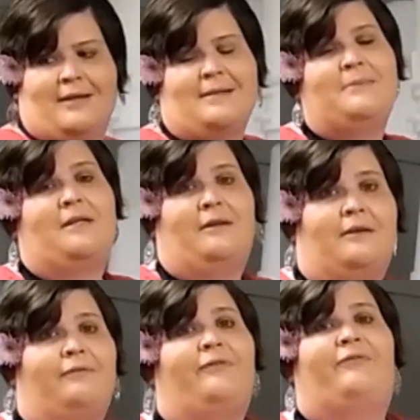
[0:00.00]
Because I'm telling
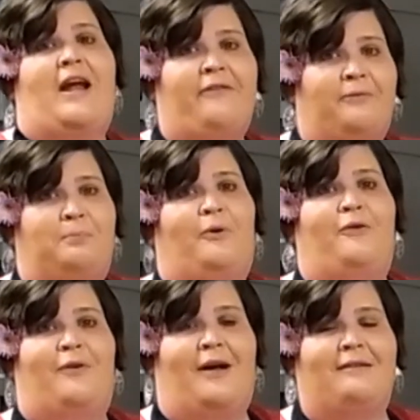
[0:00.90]
you, the flavor
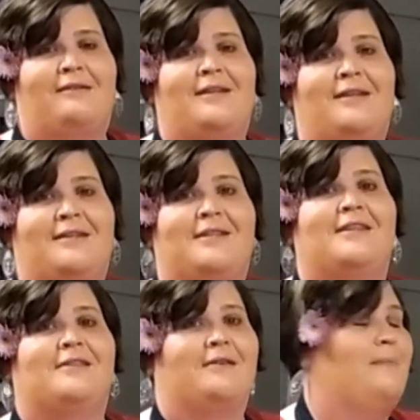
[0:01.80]
profile on this is